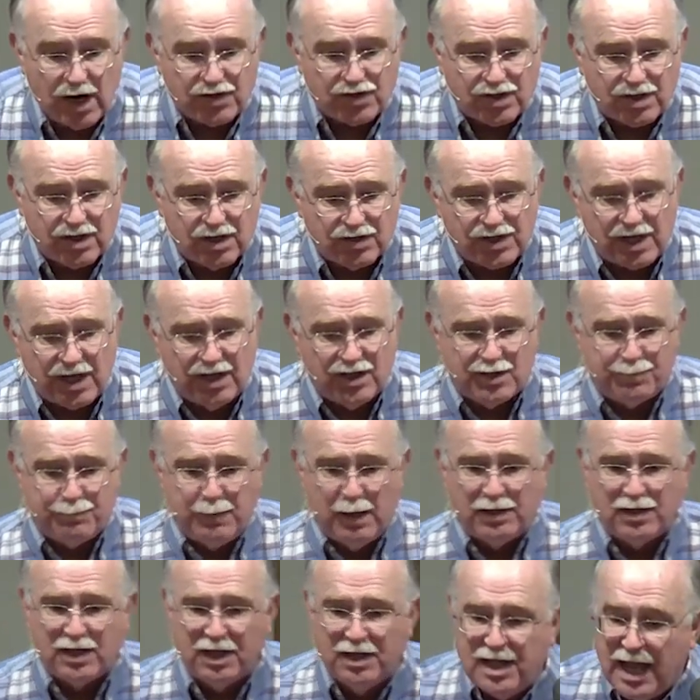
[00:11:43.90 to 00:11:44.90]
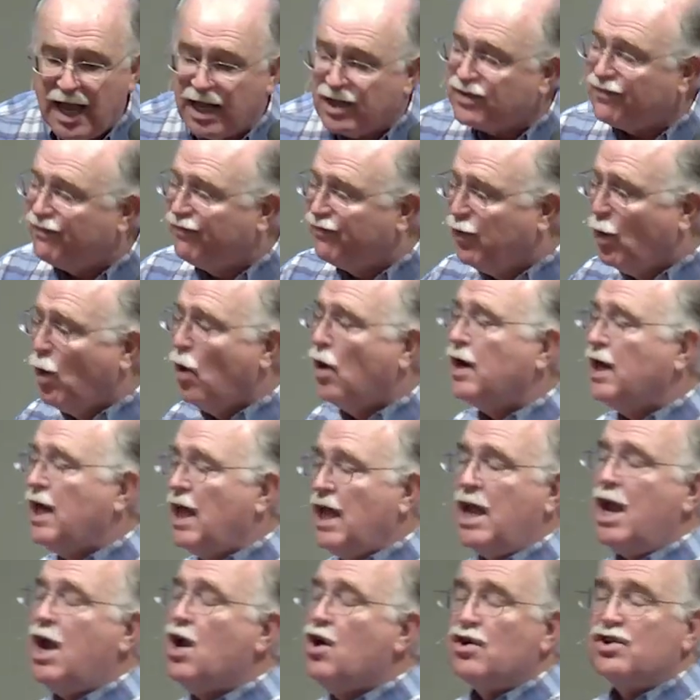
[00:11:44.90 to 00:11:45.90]
justice and spent the next
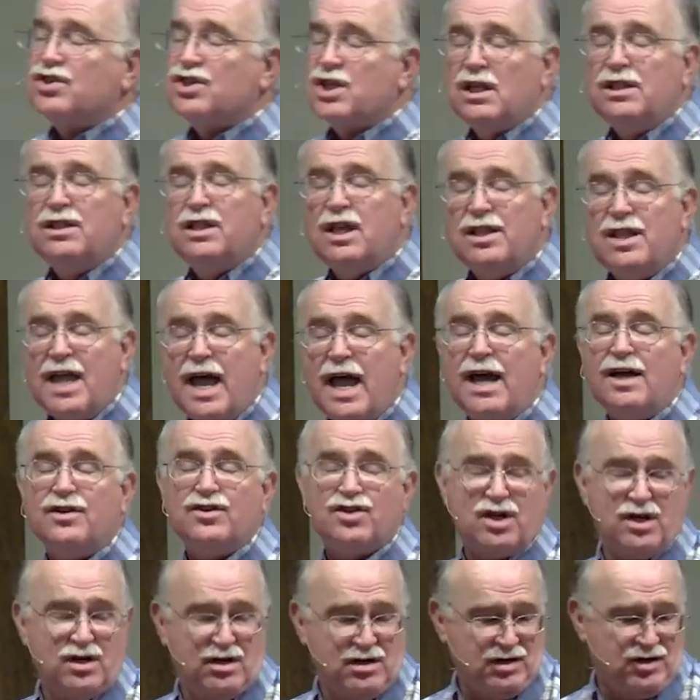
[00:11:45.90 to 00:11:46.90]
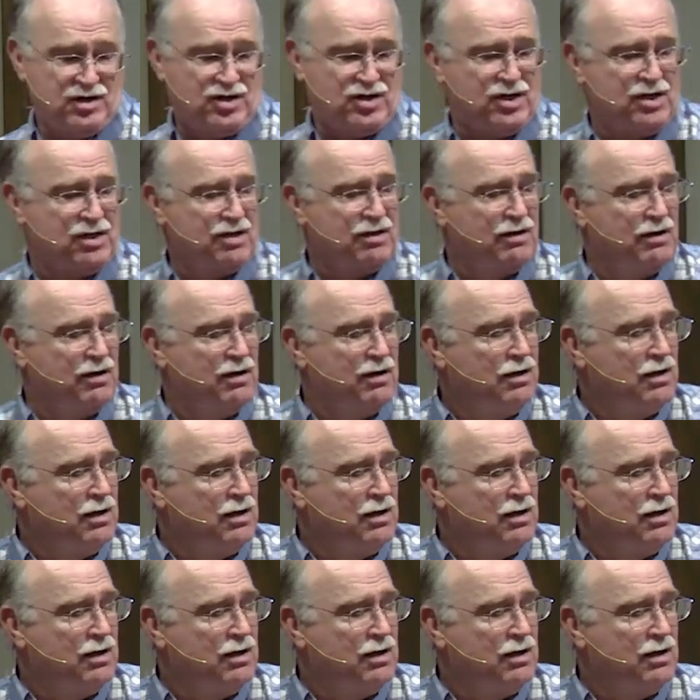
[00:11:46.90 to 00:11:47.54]
40 years in the desert